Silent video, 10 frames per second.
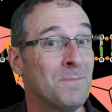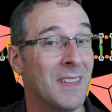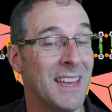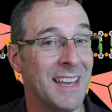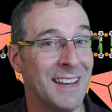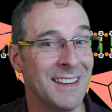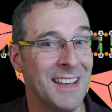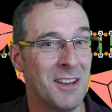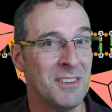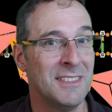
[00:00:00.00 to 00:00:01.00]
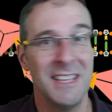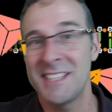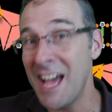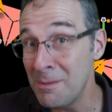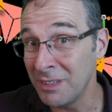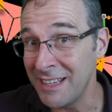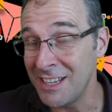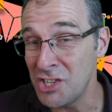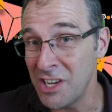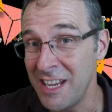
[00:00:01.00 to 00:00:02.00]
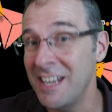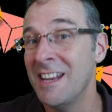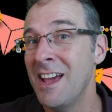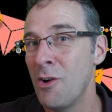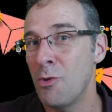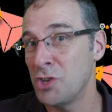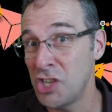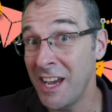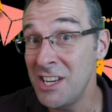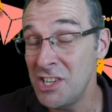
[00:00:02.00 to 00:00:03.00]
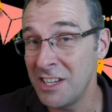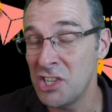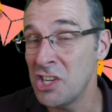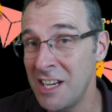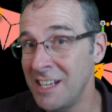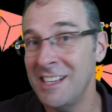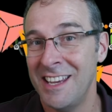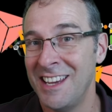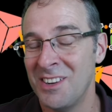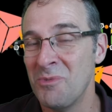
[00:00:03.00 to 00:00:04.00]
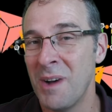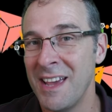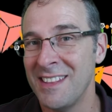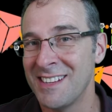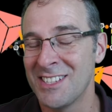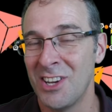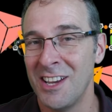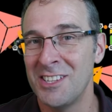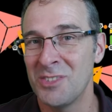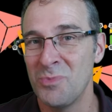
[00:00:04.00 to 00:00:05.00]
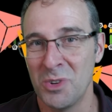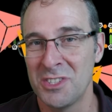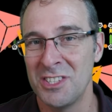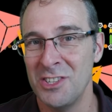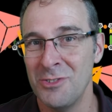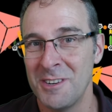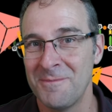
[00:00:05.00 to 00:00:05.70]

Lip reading: in disabling a gene or changing a gene in a way that a scientist wants to do it.